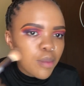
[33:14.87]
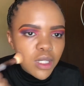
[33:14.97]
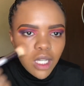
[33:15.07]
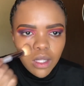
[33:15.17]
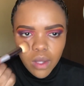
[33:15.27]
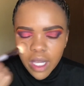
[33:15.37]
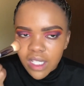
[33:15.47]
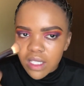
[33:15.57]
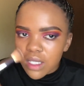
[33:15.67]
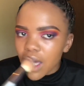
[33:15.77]
but can you guys
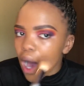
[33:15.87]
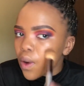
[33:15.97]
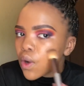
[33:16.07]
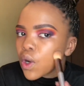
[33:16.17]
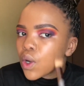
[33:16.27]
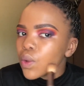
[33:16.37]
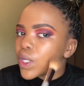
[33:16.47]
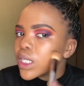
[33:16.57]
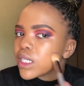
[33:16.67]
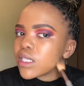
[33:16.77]
see how glow
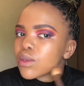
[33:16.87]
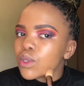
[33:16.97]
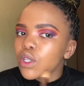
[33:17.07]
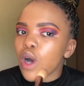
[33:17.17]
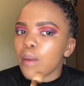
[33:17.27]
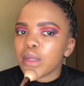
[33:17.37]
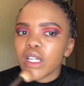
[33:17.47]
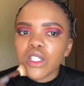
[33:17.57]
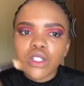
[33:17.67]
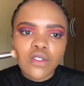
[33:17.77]
it is with the
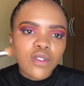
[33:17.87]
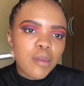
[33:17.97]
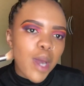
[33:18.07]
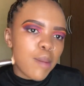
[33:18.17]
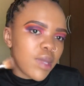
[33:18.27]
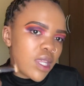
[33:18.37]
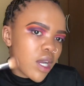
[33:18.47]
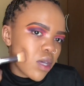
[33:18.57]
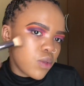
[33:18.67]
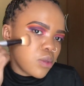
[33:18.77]
combination of the primer that
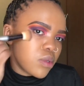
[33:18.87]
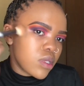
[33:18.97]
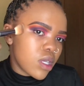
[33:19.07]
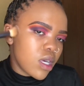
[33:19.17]
I use?